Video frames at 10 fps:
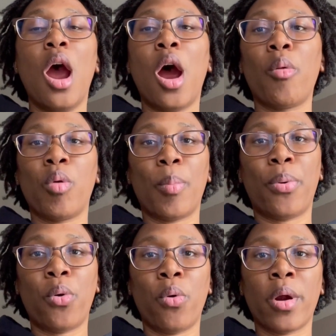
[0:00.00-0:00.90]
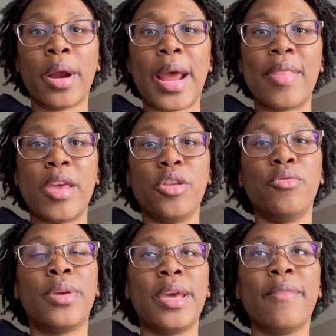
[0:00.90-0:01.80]
a report and then you
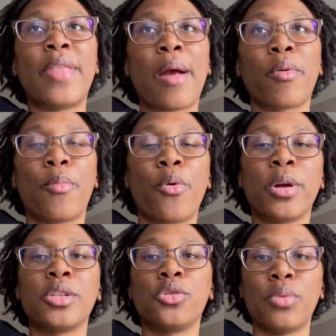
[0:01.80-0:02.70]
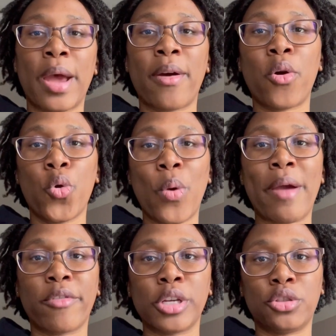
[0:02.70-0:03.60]
give that report to
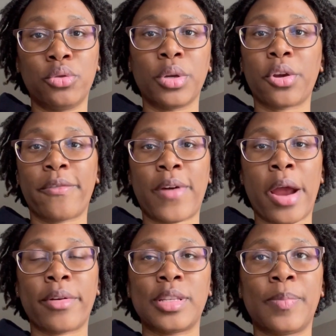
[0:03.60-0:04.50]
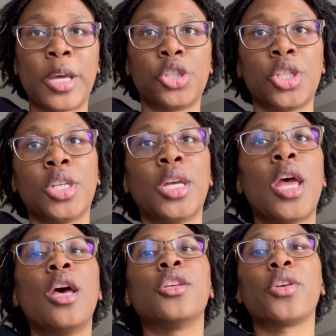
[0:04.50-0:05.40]
whoever is doing your fire inspection.
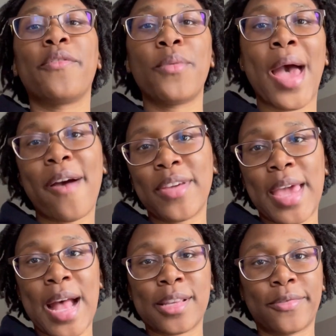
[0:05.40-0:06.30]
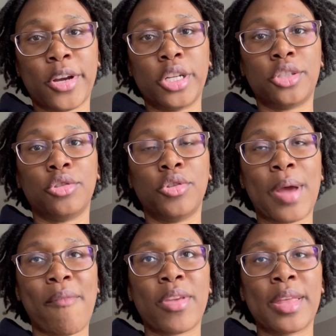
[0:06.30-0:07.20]
So if you have a gas furnace, you do
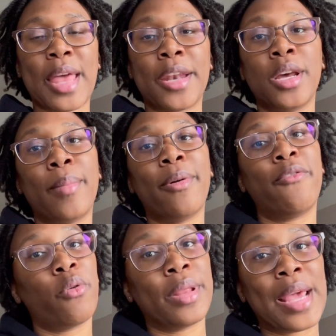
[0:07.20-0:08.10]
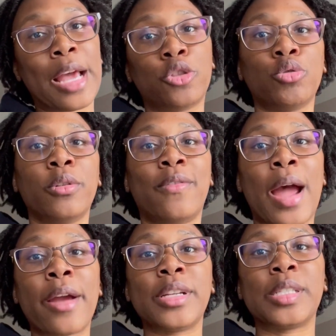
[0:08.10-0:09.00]
have to get that done before the actual
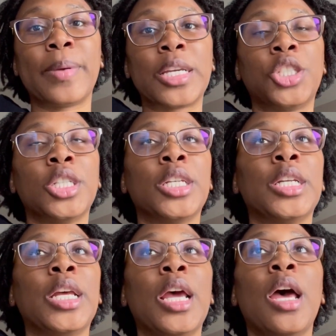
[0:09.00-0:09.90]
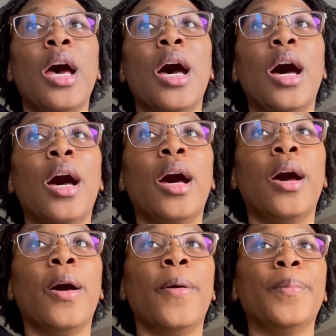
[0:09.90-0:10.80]
fire inspection.
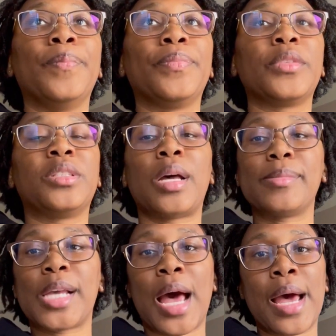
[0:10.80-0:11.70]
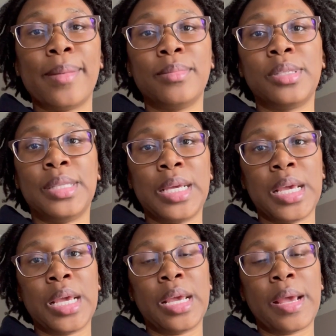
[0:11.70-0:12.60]
Um, sometimes
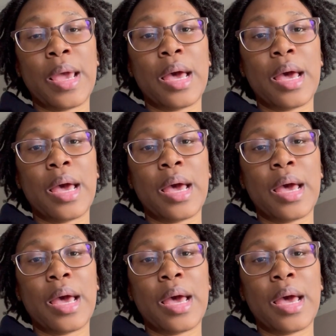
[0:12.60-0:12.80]
the